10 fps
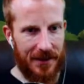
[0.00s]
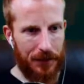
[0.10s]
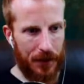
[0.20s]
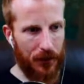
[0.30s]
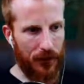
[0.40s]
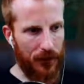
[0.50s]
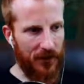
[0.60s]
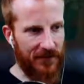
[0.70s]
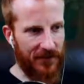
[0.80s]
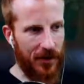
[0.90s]
keep up with
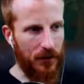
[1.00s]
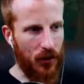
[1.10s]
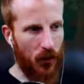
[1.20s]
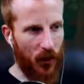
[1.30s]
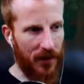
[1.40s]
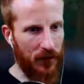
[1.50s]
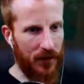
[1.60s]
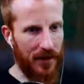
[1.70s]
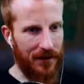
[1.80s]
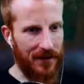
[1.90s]
1 farm quite
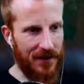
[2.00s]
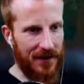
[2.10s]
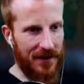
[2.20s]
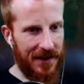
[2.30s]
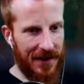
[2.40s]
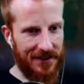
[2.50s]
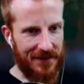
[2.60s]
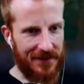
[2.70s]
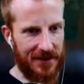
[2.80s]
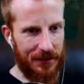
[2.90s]
well, as
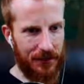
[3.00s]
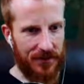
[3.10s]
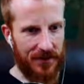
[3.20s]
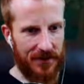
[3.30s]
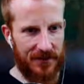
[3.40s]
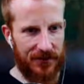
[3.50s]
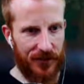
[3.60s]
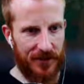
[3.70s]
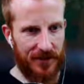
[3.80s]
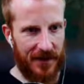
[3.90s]
it seems. This is
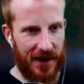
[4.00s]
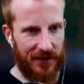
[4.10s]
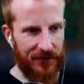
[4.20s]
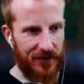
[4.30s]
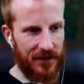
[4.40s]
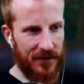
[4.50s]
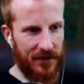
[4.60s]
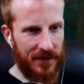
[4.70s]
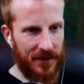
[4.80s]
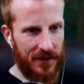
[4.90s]
fully staffed.
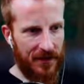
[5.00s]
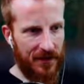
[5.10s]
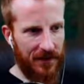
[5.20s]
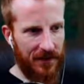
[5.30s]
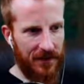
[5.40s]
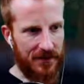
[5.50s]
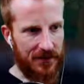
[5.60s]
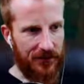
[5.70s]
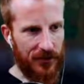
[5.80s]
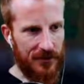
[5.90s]
This
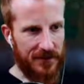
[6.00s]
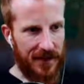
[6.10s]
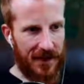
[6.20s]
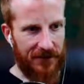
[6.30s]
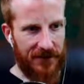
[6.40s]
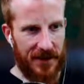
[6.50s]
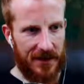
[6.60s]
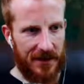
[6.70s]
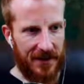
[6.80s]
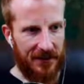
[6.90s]
is fully staffed,
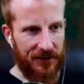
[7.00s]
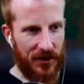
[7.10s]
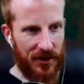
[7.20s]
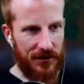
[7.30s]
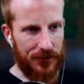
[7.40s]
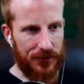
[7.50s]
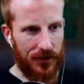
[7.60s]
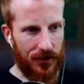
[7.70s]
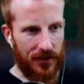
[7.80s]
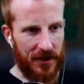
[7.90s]
and they have not used
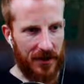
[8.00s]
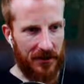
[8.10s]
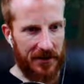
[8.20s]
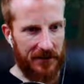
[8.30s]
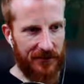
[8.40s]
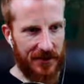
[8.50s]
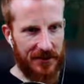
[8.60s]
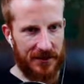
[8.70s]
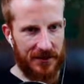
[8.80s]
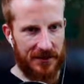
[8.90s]
all the area. In
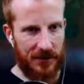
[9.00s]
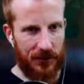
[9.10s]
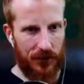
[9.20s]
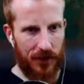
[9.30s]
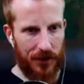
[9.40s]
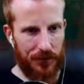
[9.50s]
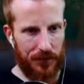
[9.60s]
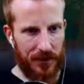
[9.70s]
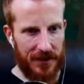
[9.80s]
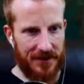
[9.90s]
fact, you can see no crops are
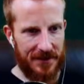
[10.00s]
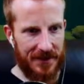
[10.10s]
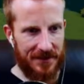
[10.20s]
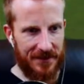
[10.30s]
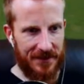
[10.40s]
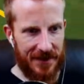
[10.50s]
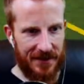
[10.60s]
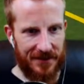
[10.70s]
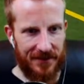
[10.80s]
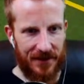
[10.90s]
planted as it
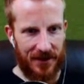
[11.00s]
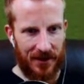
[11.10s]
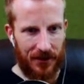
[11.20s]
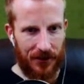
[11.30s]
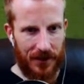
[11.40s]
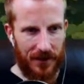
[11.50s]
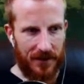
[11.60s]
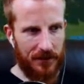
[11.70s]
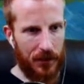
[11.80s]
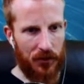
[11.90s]
stands right at
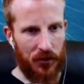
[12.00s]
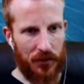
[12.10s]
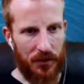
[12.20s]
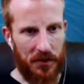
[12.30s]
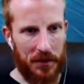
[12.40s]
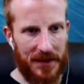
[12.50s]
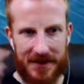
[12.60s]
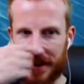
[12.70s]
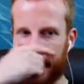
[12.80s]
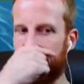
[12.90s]
this moment. We probably
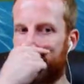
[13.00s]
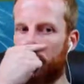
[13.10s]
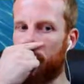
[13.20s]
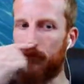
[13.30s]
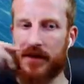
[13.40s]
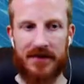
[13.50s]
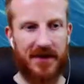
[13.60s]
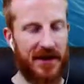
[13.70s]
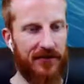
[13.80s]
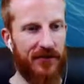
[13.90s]
need to add in a
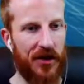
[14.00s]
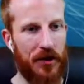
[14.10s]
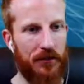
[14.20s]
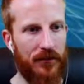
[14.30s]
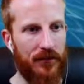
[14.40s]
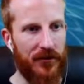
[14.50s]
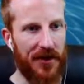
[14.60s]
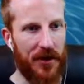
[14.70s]
second farm for